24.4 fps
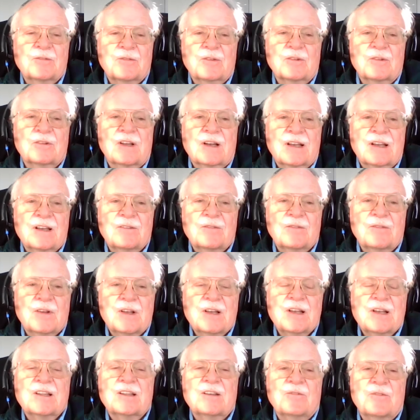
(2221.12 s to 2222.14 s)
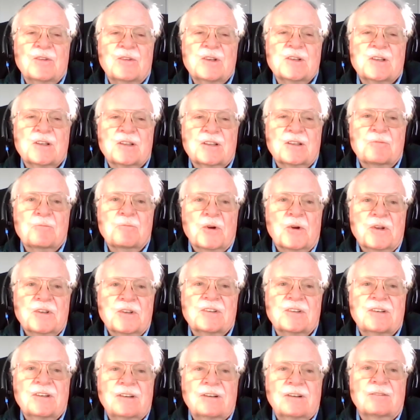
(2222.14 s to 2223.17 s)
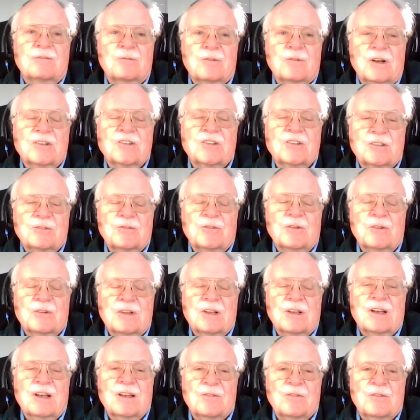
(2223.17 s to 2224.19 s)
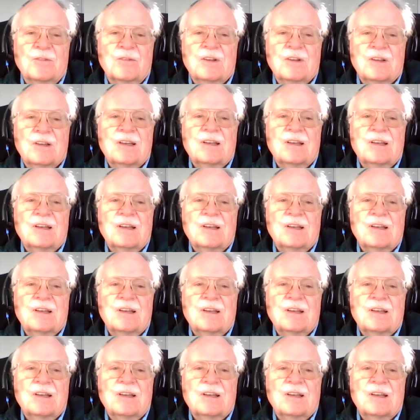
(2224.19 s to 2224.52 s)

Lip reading: for life to visit the president of Russia for life.